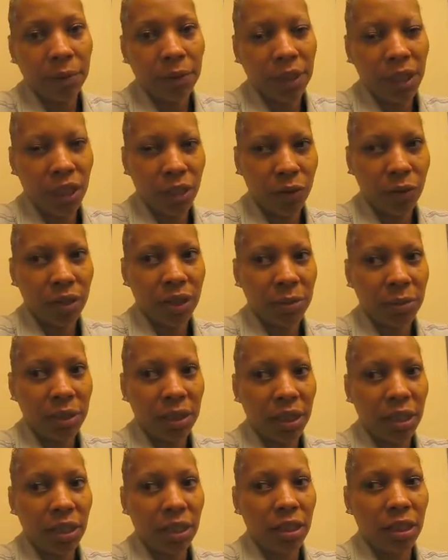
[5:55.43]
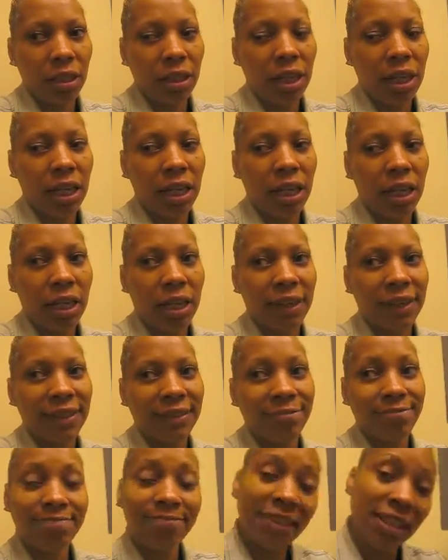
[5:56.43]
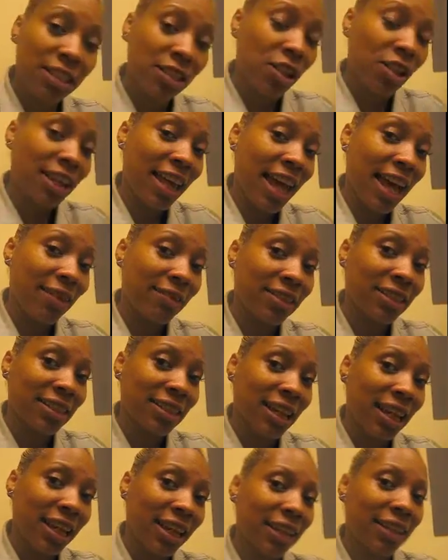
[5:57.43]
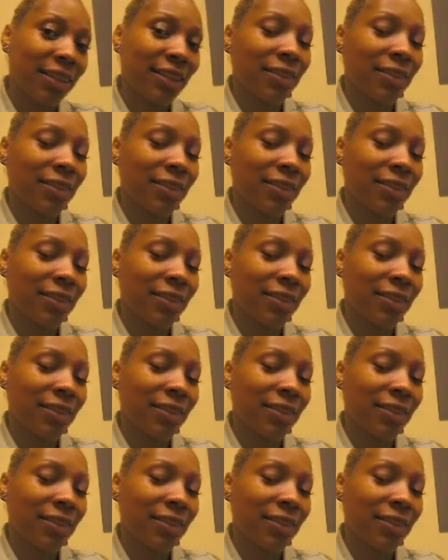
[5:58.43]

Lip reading: You know what I mean? And that's all I have to say.